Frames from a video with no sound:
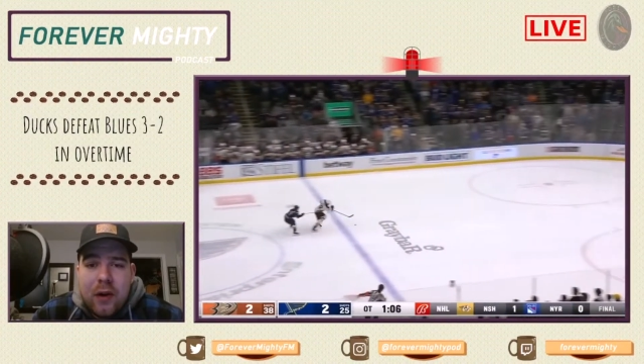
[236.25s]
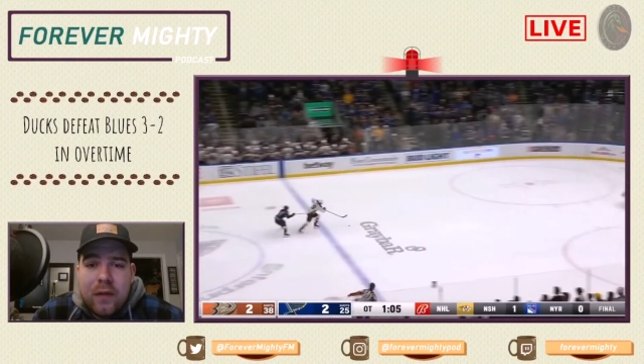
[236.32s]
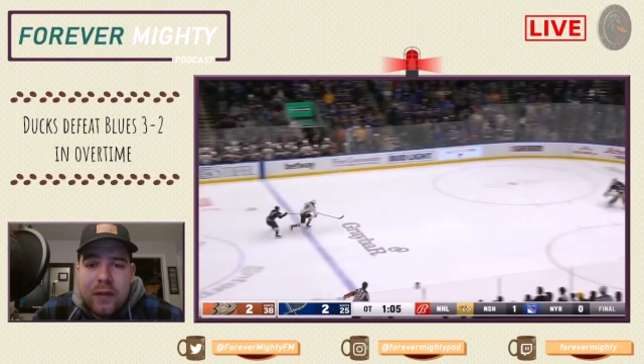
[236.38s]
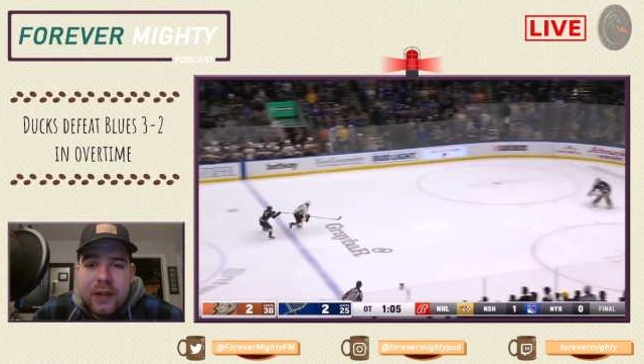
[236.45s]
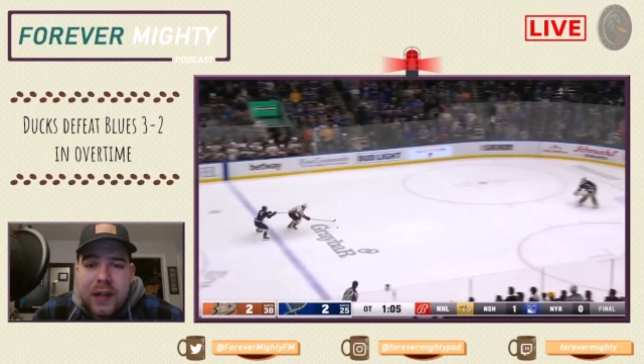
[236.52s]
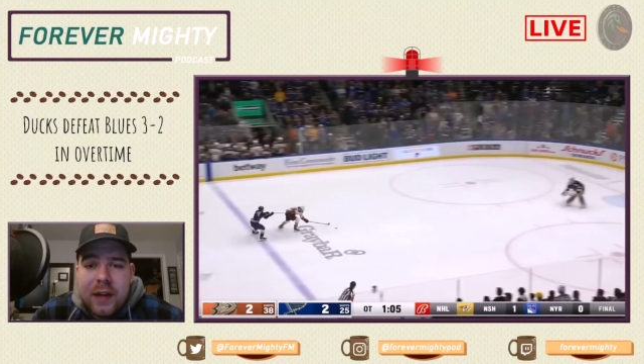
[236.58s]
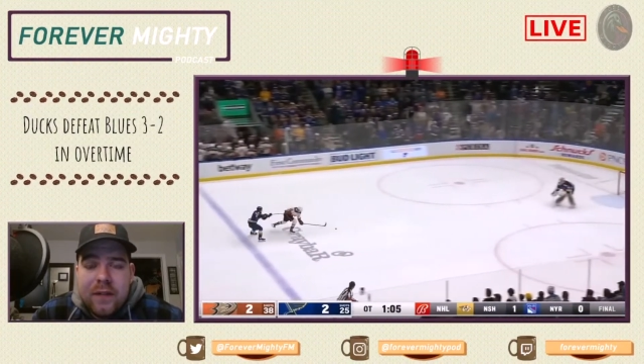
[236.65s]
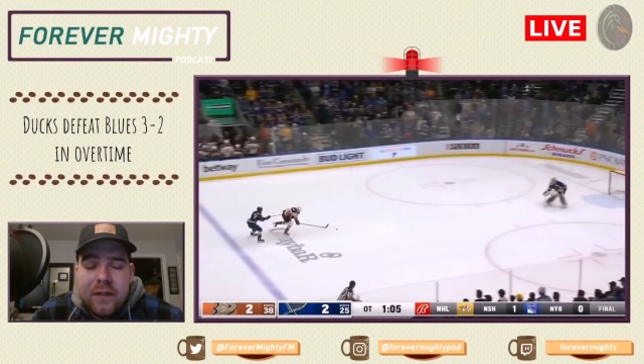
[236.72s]

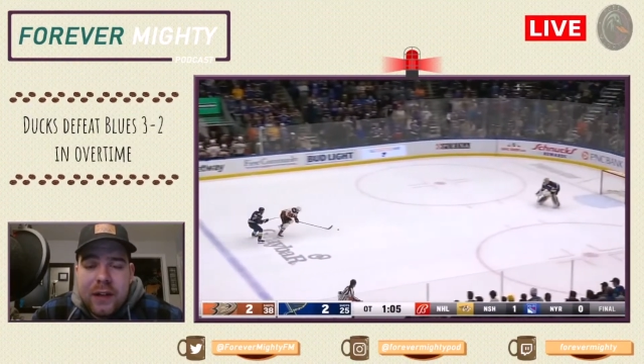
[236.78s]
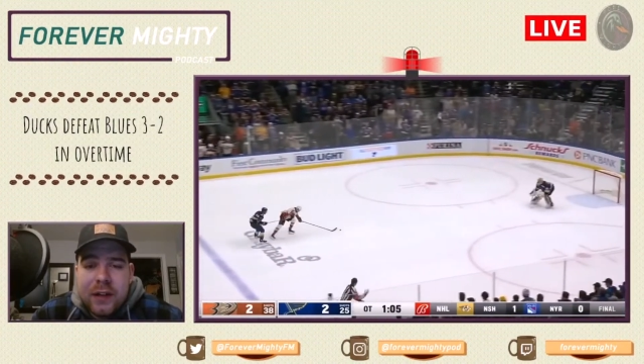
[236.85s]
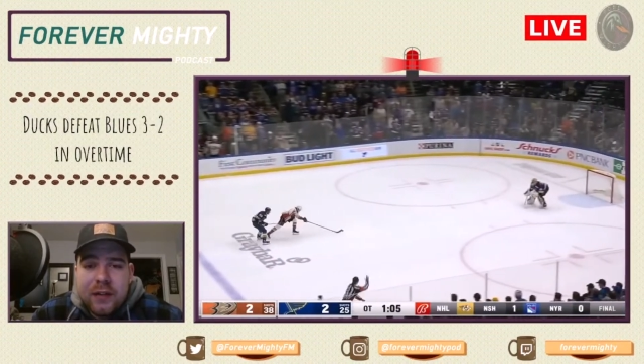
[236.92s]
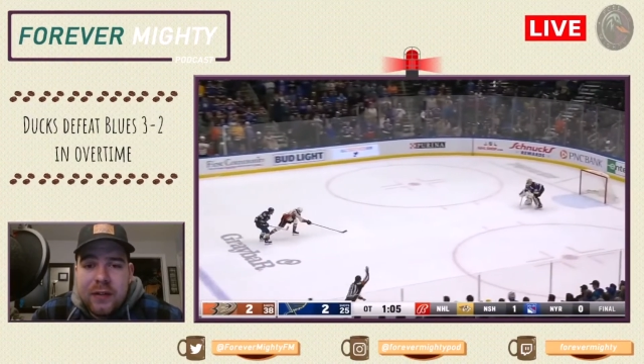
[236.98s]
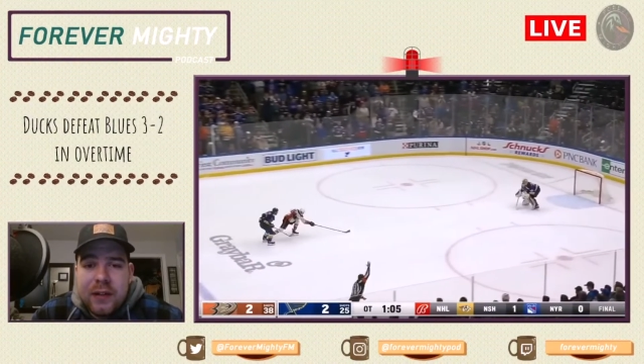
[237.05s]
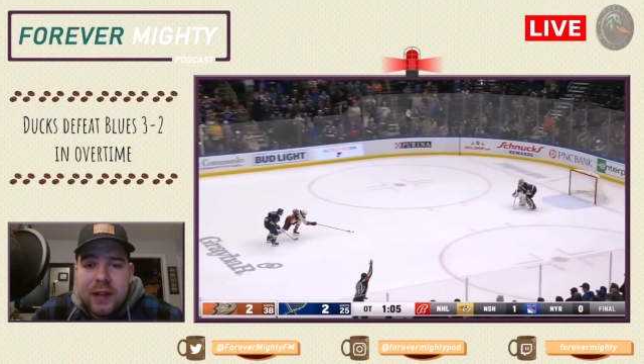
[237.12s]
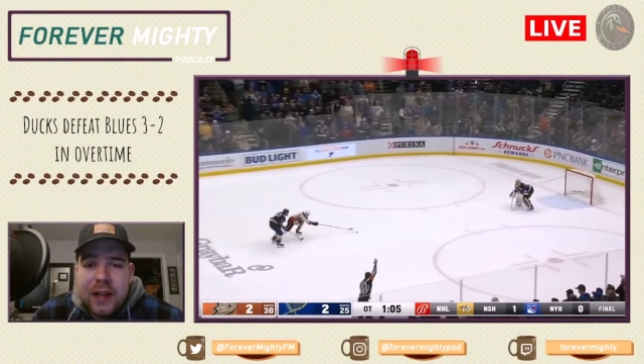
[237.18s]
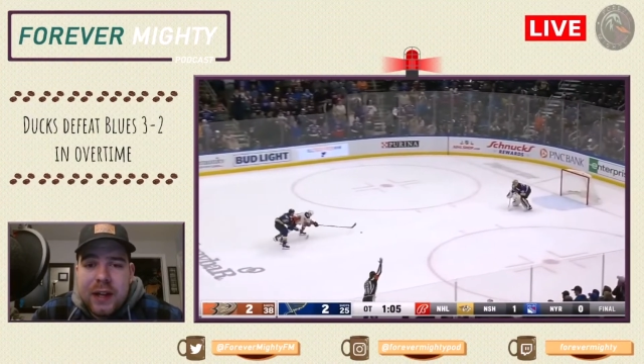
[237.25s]
overtime
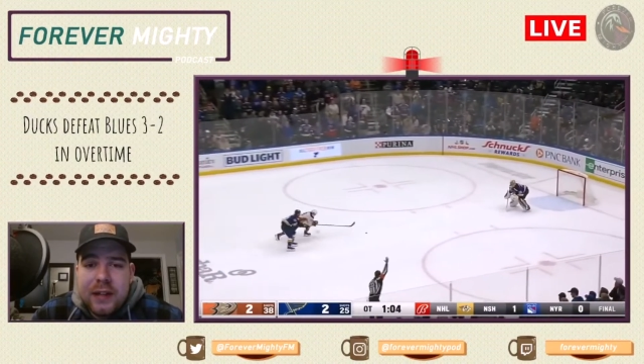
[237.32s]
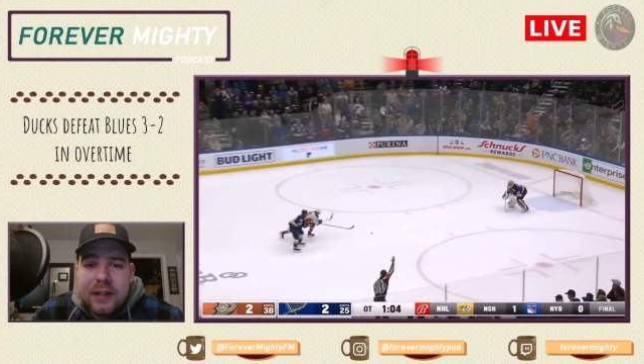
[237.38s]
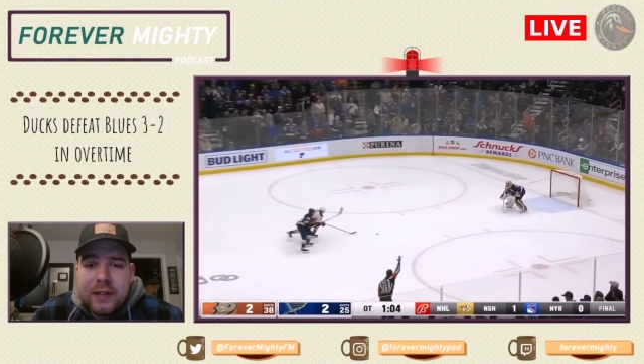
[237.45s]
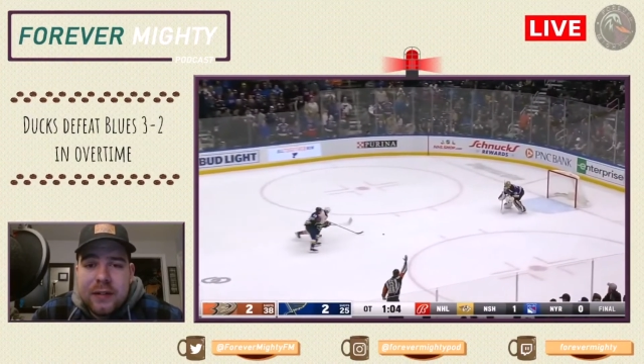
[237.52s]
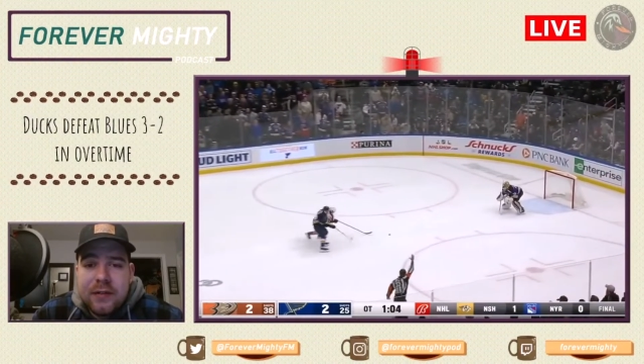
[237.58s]
victory thanks